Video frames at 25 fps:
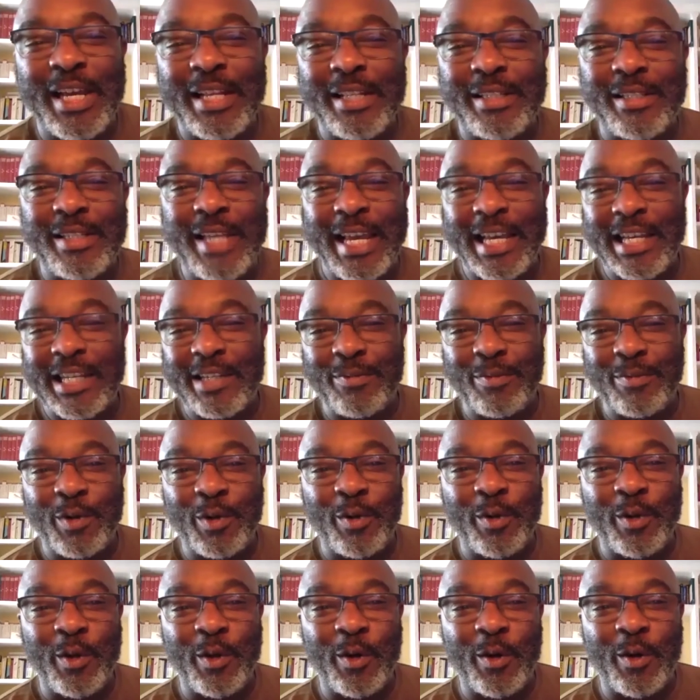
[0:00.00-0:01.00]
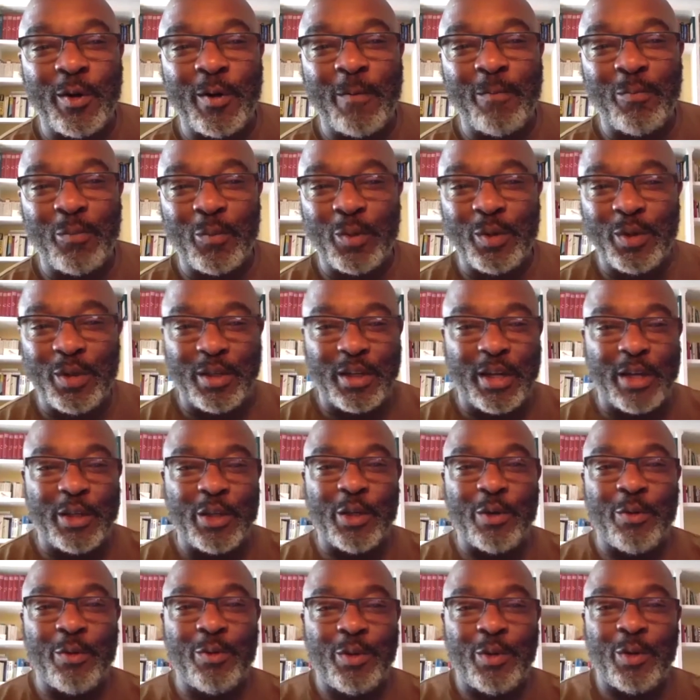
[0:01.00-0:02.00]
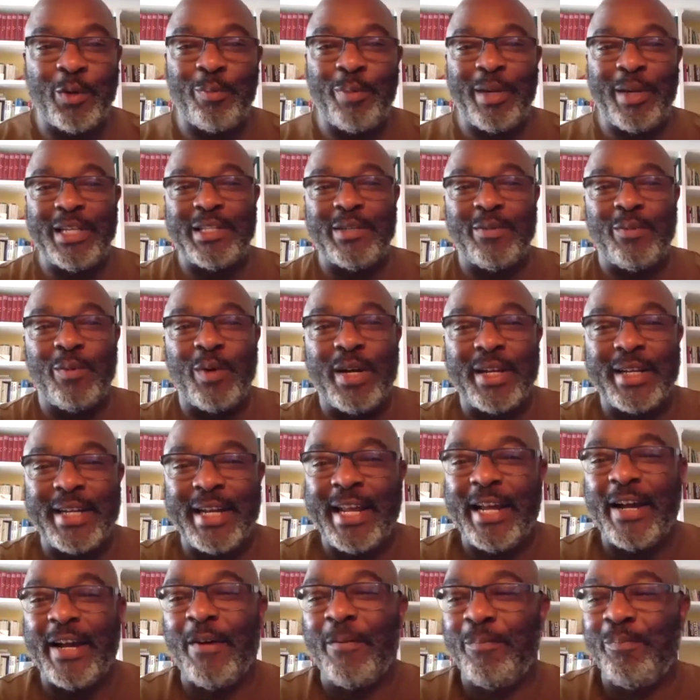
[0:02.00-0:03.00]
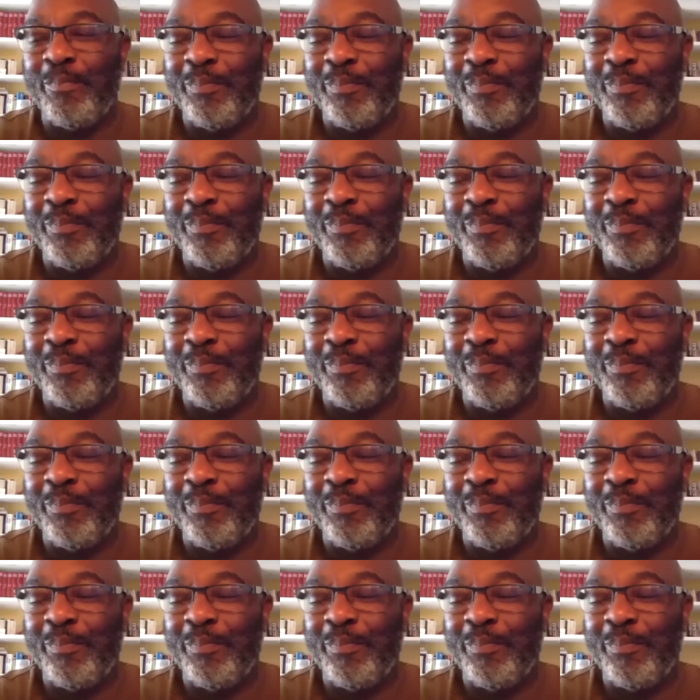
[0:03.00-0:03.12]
take us through your piece of work now.